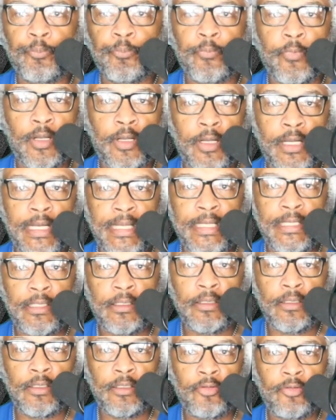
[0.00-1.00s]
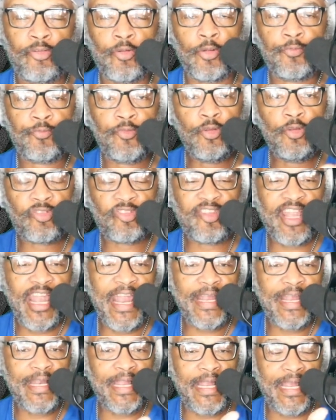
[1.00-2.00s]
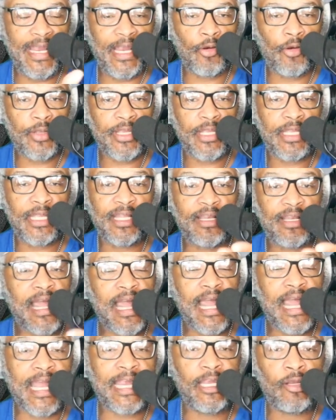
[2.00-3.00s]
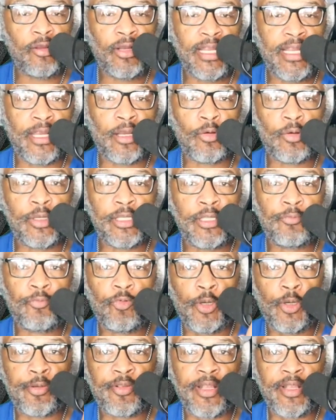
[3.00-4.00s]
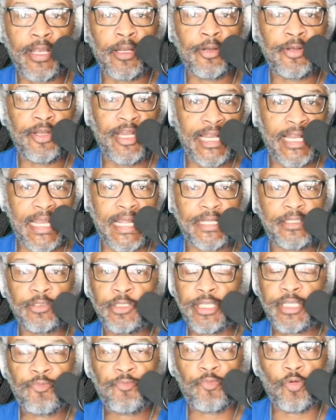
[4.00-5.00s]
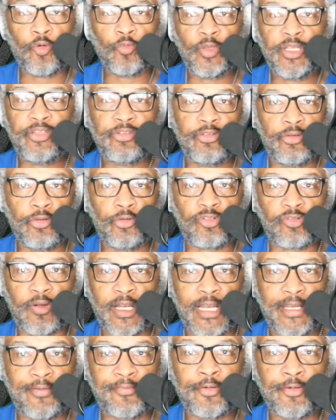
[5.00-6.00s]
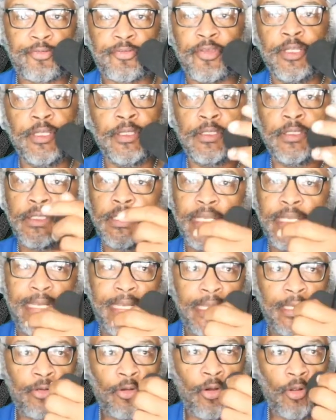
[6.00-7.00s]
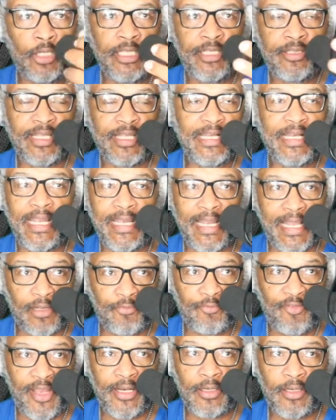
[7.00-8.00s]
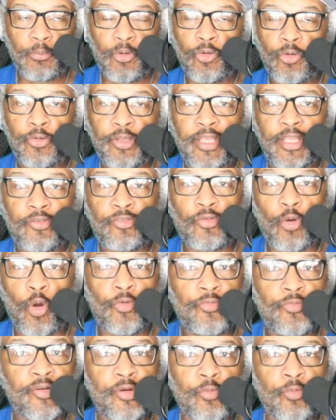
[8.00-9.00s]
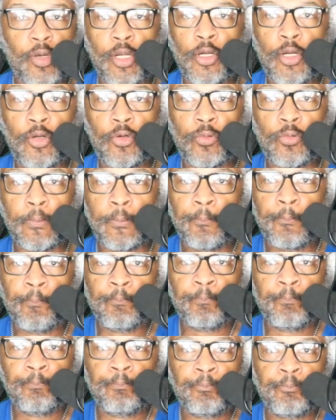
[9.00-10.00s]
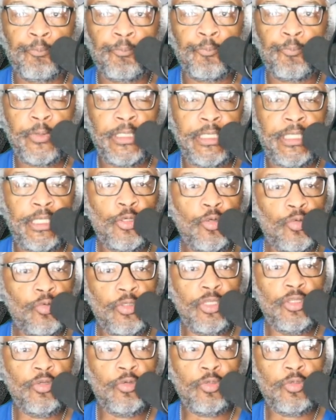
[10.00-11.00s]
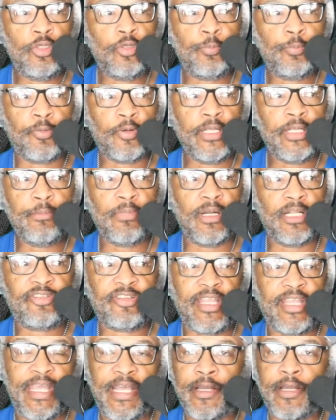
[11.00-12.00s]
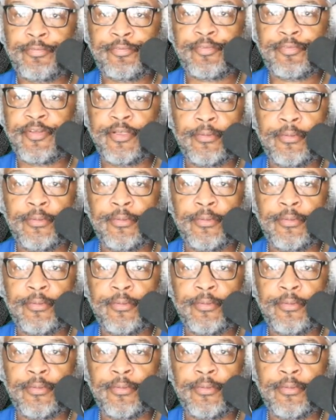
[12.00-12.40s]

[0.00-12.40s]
All right. So if you stay in the area, in a hiring area where they're not looking for regional drivers and the only thing they got available is over the road, you pretty much effed.